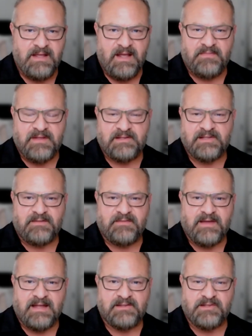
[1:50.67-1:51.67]
and things like
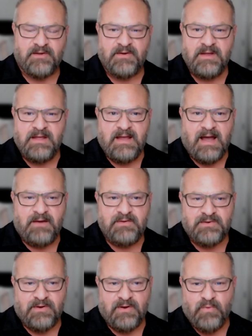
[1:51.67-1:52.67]
that. So I
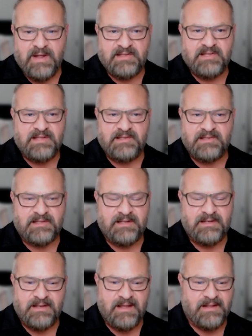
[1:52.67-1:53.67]
was drawing witches
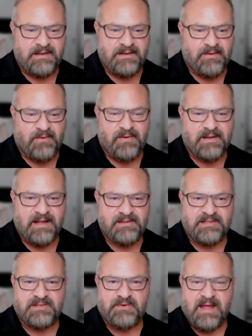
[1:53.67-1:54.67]
and, and all kinds
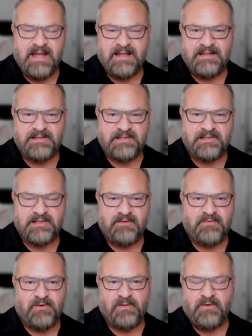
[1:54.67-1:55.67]
of dragons and
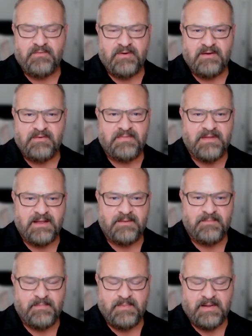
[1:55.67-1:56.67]
stuff all over
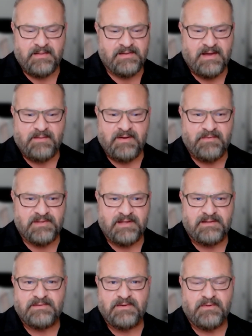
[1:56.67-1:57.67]
everything by the time I was
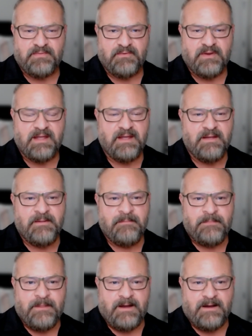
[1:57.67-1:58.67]
like two or three.
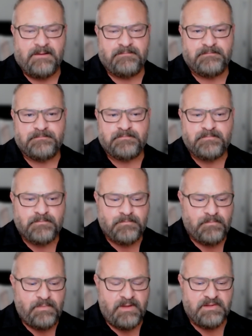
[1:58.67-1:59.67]
Um,
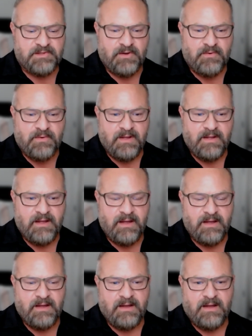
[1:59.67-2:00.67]
so
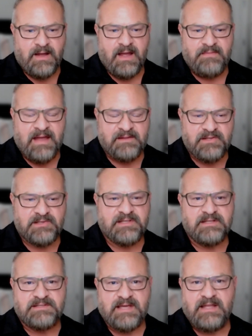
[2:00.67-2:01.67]
uh, that just
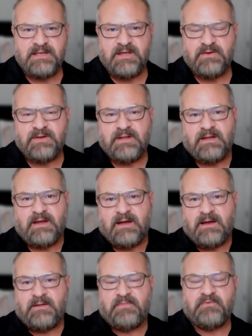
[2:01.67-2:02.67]
continued uh,